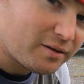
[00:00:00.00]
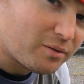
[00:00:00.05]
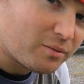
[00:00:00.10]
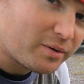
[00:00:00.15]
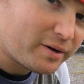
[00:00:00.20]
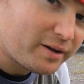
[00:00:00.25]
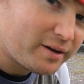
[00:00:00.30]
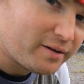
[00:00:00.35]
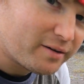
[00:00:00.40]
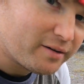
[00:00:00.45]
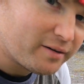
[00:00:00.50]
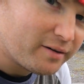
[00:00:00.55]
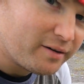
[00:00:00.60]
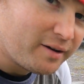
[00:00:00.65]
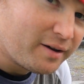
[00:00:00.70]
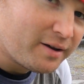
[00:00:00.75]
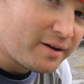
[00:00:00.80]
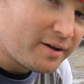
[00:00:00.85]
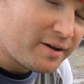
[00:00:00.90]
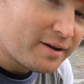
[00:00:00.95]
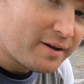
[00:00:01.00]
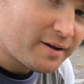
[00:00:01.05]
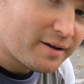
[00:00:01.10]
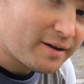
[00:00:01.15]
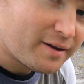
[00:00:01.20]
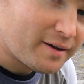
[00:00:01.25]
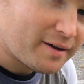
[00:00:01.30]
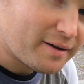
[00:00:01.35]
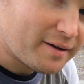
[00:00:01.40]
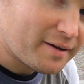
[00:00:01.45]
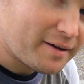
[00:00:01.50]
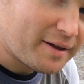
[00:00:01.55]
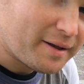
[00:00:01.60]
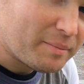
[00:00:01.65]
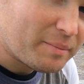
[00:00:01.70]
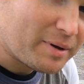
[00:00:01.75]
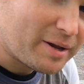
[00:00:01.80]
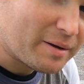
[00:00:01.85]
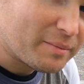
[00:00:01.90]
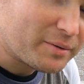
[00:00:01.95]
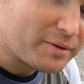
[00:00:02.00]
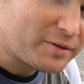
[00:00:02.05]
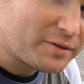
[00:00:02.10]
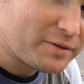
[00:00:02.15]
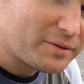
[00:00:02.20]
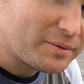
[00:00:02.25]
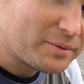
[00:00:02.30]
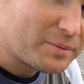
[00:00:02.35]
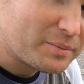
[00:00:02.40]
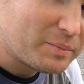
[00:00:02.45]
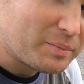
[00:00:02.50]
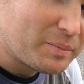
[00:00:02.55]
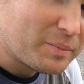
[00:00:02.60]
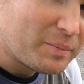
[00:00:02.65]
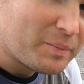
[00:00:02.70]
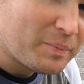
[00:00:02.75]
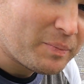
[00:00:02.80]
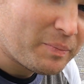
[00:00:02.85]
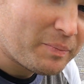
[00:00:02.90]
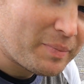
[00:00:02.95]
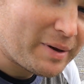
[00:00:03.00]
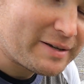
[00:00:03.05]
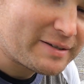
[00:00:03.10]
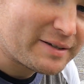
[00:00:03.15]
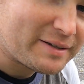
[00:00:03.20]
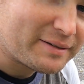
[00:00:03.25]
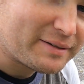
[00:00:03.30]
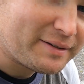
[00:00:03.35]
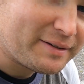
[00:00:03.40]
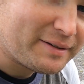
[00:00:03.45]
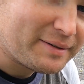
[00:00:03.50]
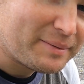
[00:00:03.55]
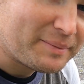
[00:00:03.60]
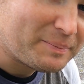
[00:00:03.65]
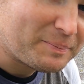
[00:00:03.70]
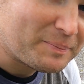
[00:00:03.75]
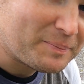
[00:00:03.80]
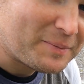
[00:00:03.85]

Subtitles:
going here, and be able to basically